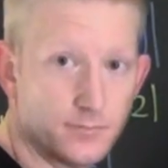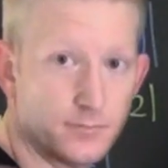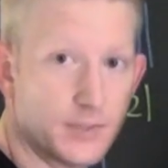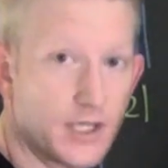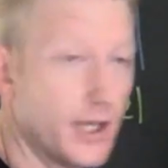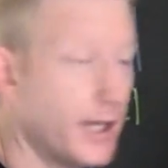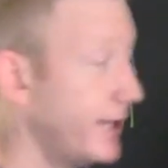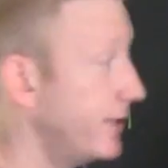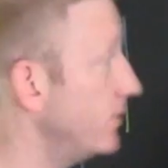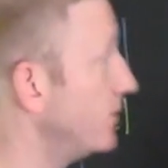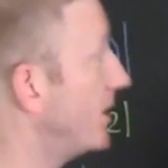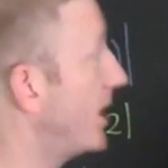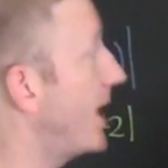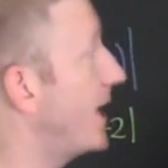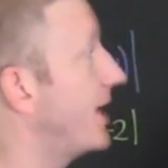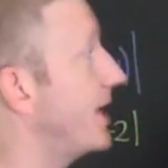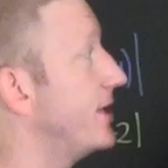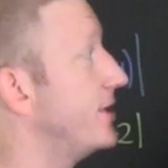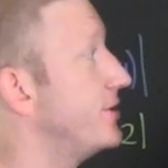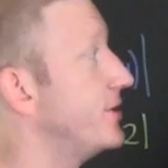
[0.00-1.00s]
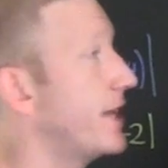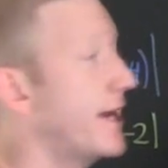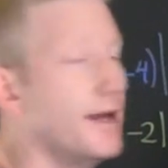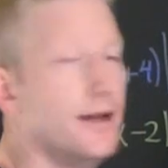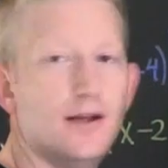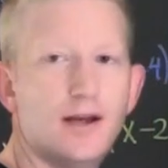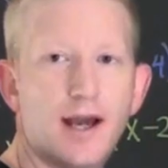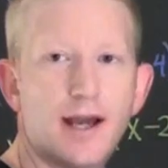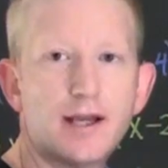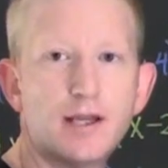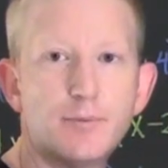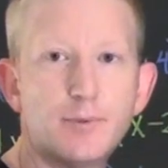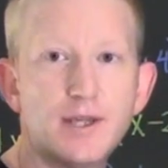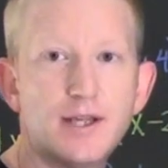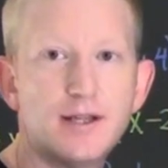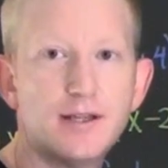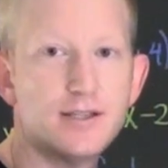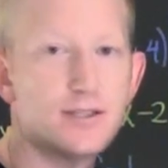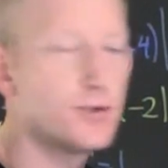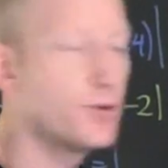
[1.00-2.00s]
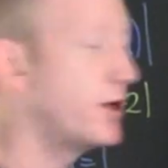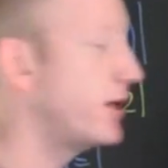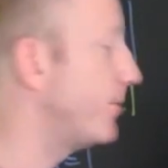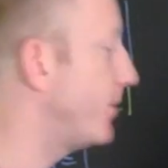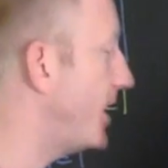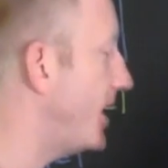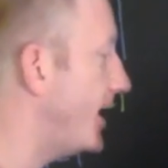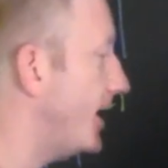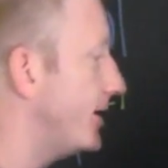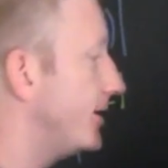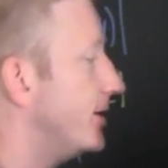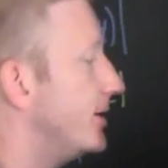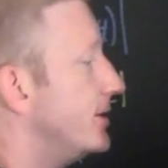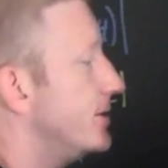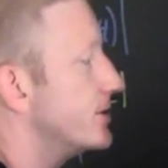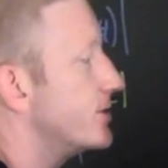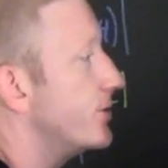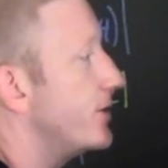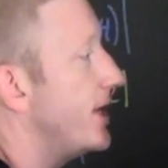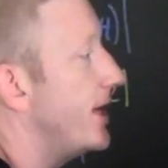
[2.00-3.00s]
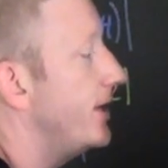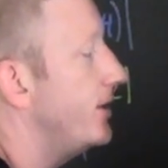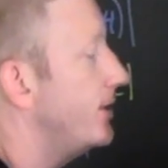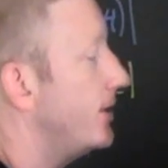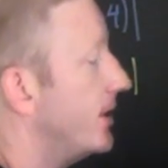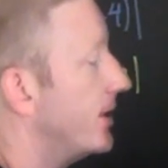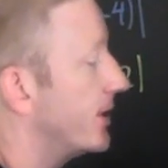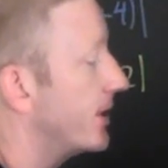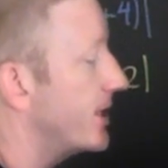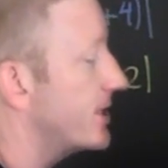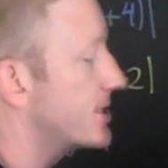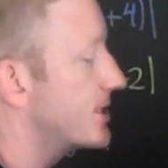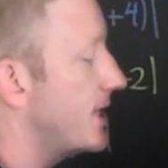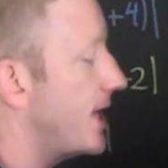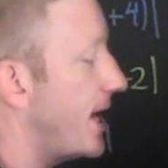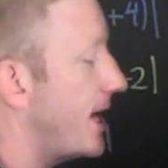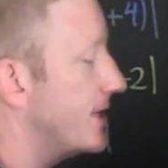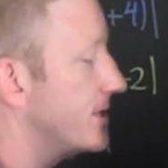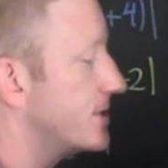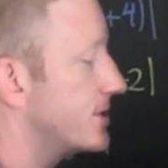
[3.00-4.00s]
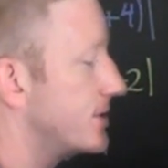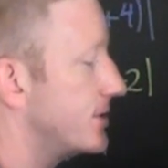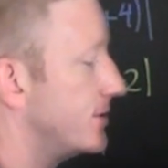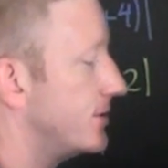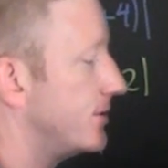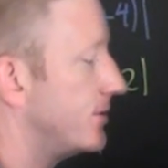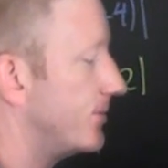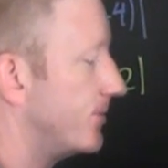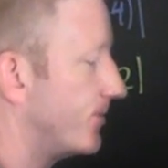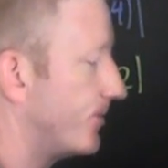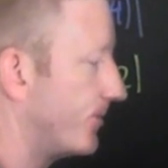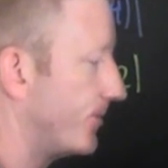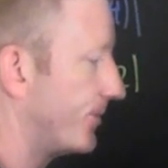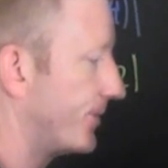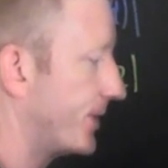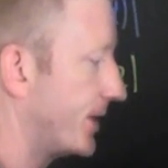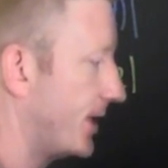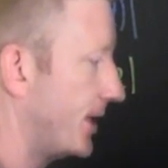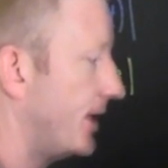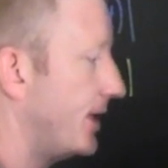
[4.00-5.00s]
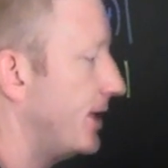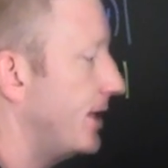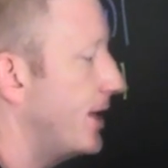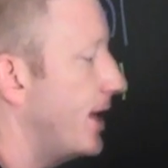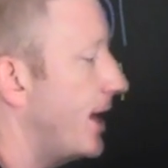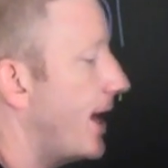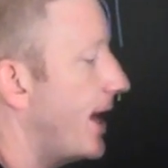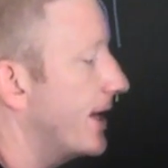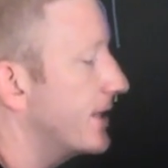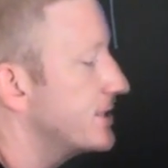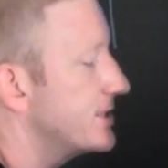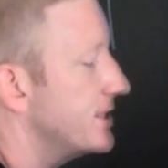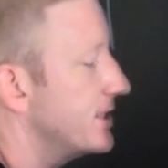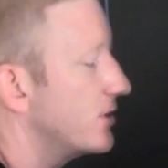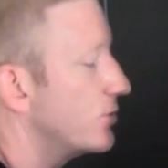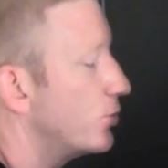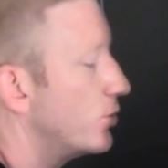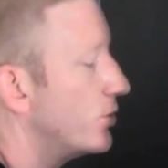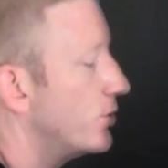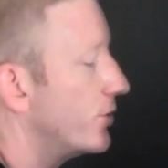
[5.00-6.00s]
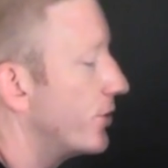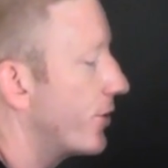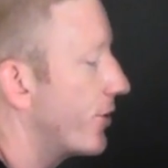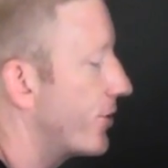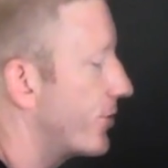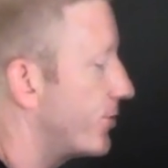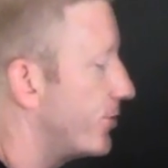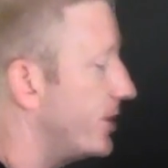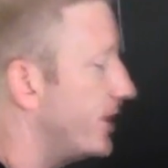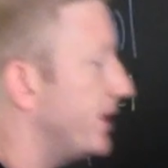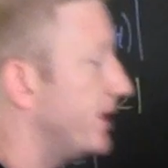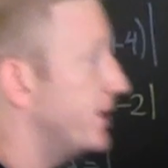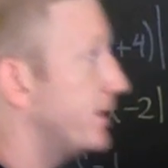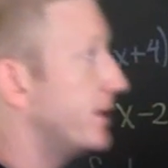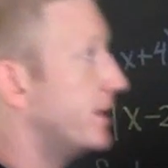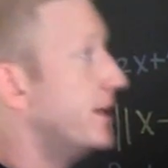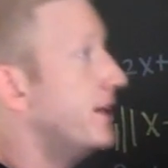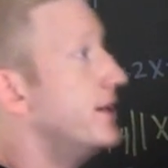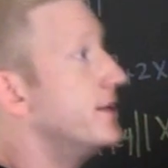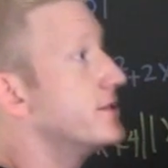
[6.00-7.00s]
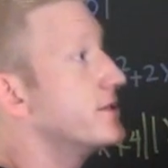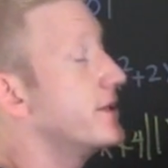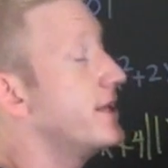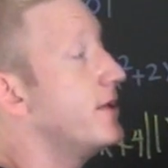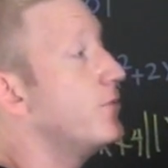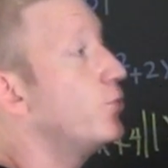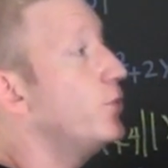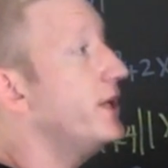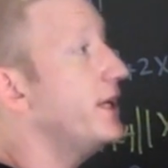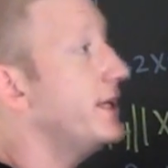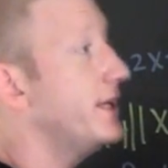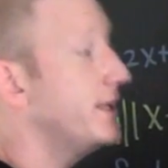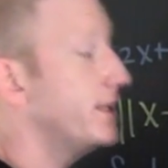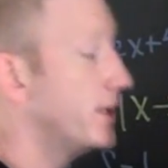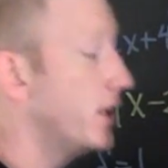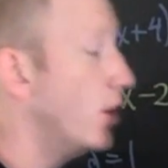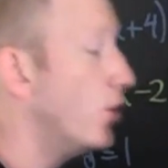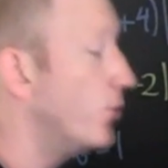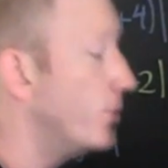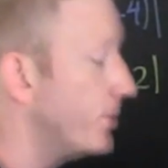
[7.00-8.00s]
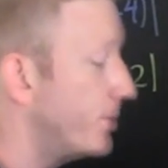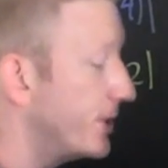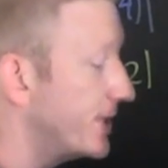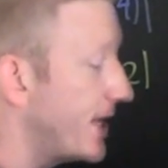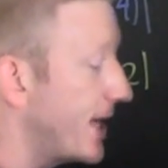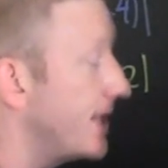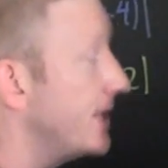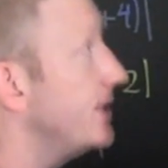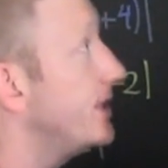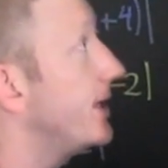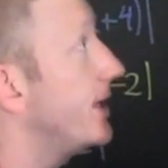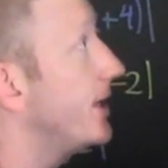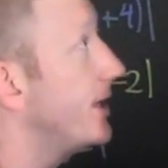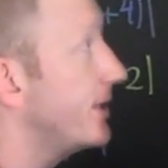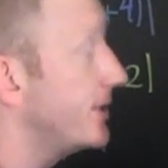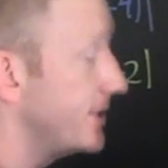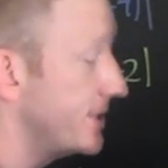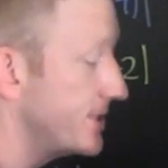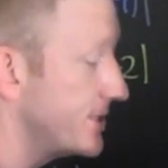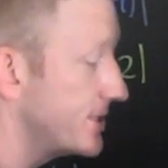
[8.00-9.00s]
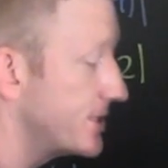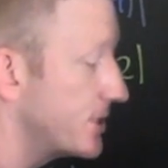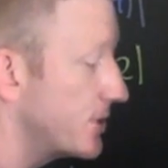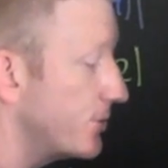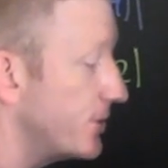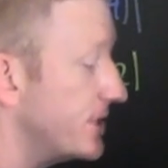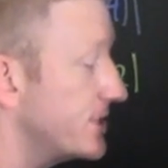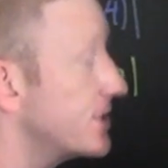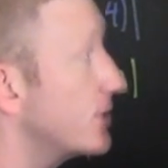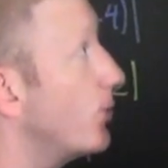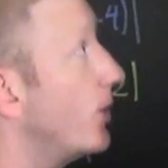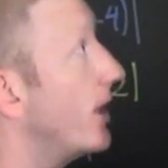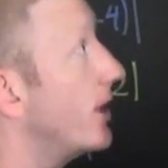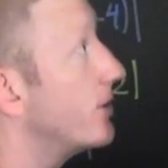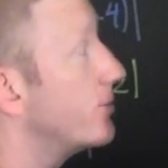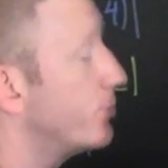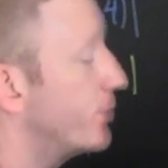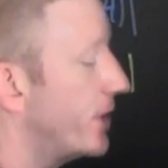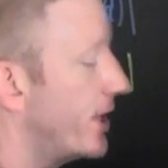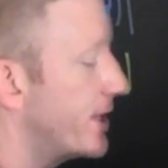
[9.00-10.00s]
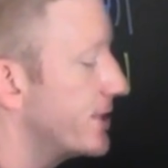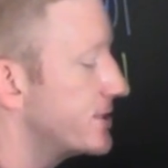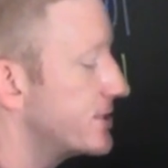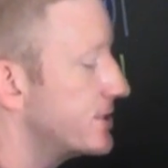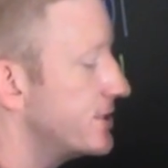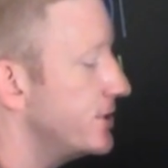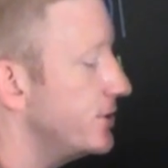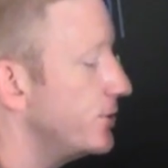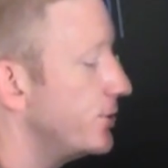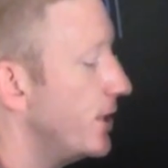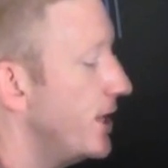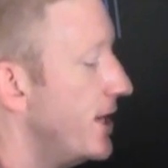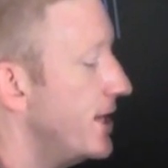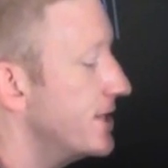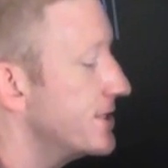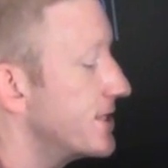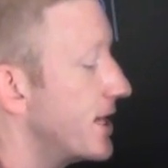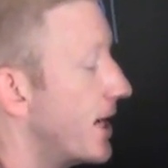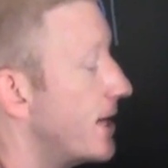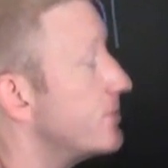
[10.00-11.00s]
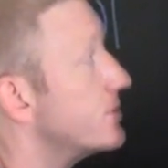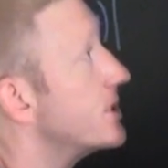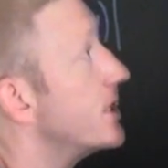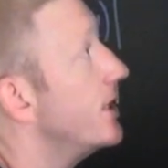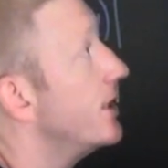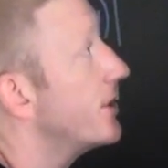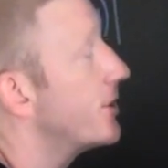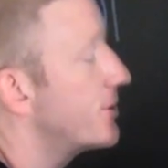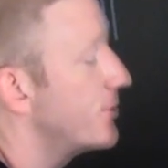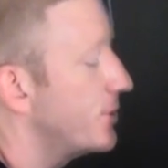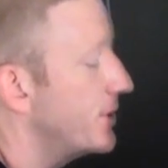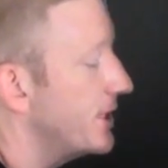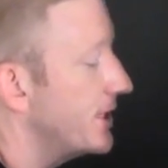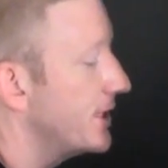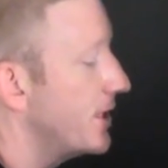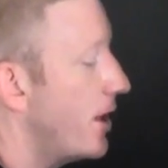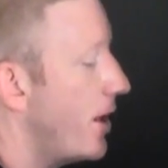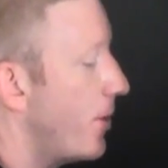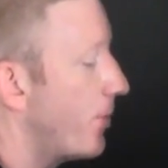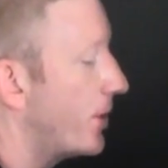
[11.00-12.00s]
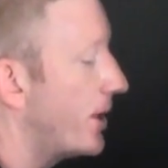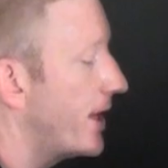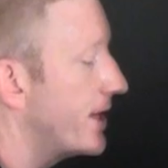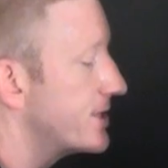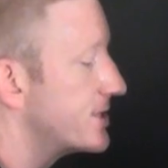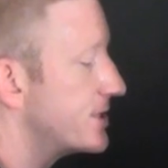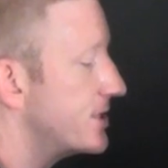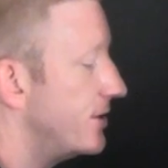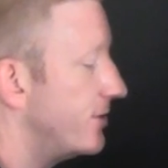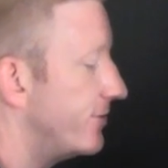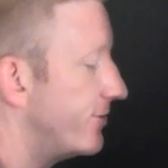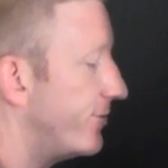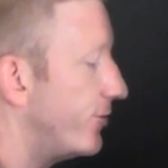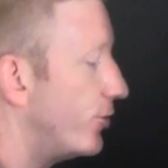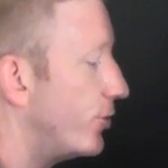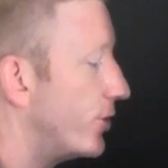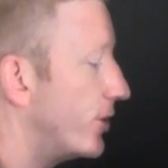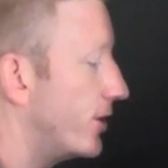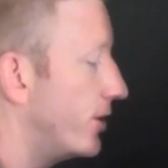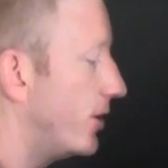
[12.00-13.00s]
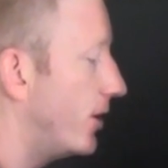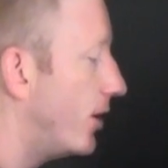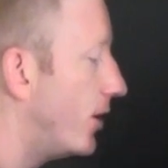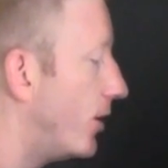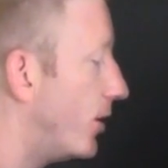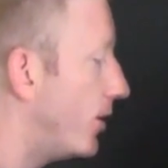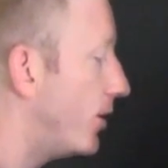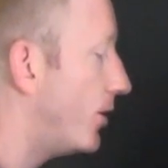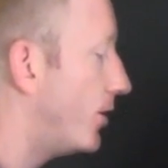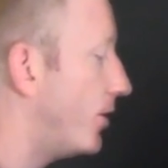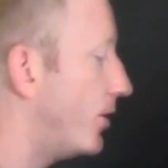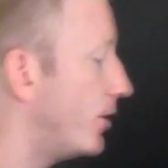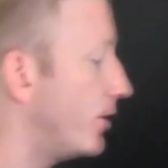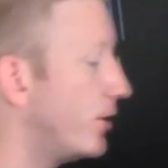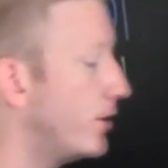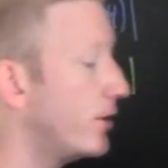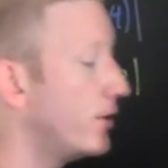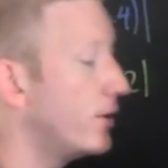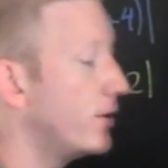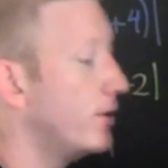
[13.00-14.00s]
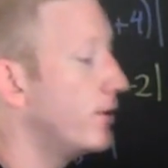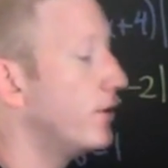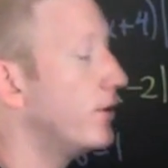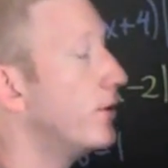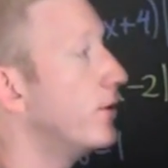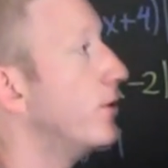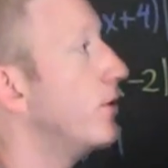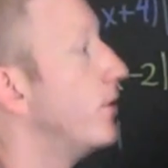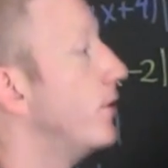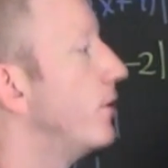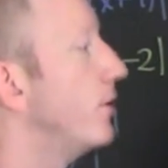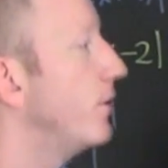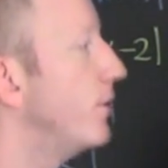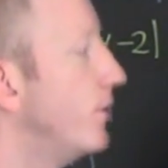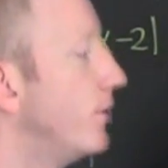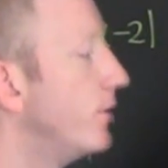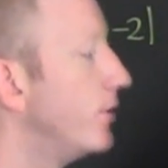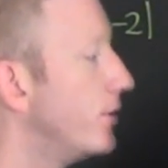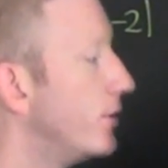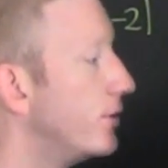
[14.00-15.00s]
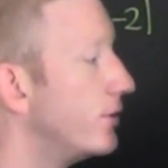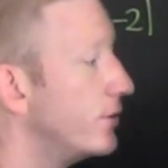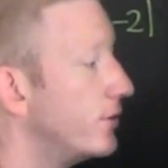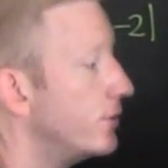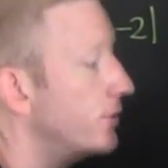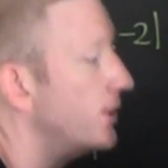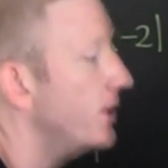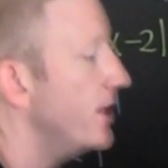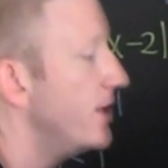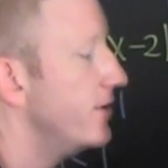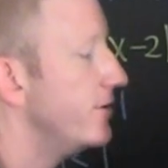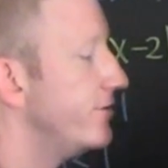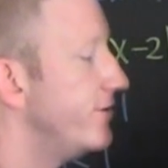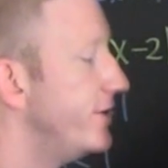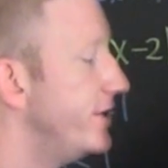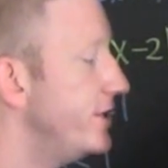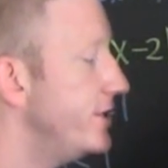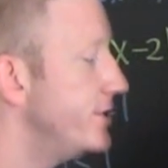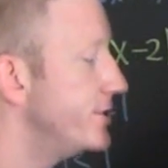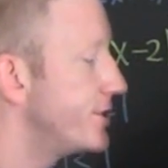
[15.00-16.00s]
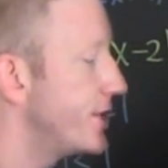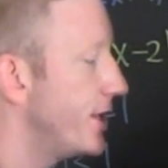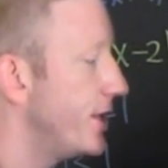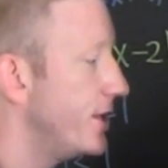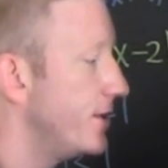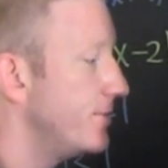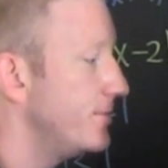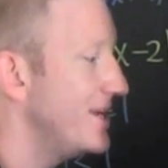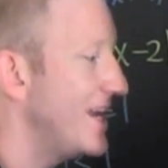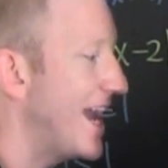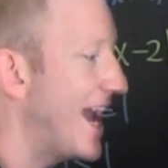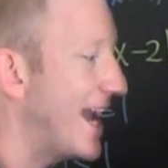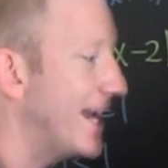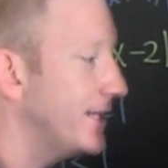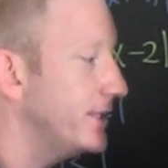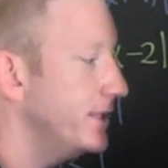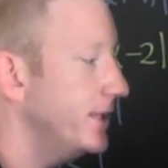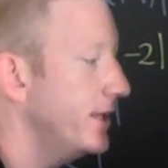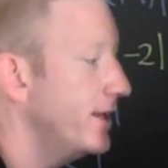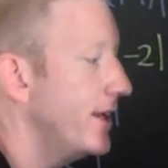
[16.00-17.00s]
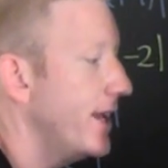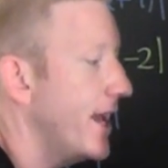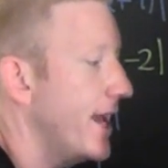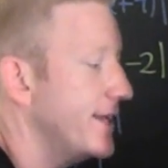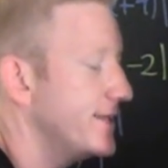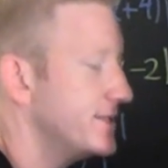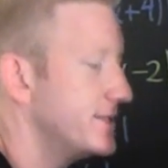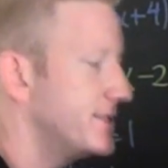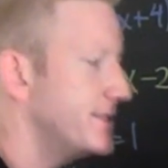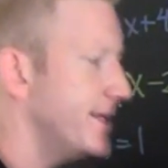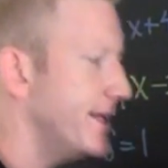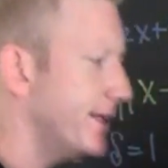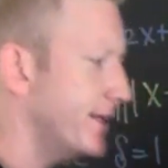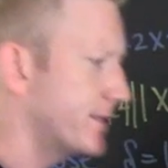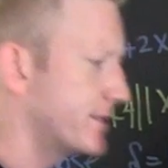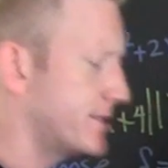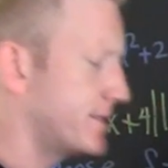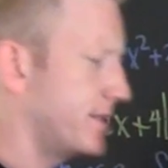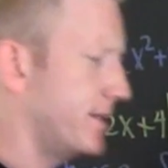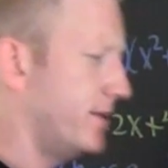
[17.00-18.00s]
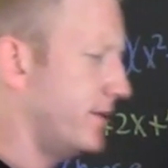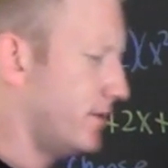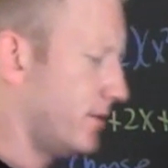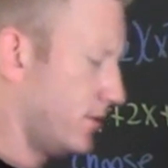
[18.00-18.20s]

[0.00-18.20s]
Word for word: Okay, how did I do that? I completed the square in my head. So then, let's let x equal three. So then we, you know, when we put that in there, this is three squared plus two times three plus four. Oh, finish him. nine and six,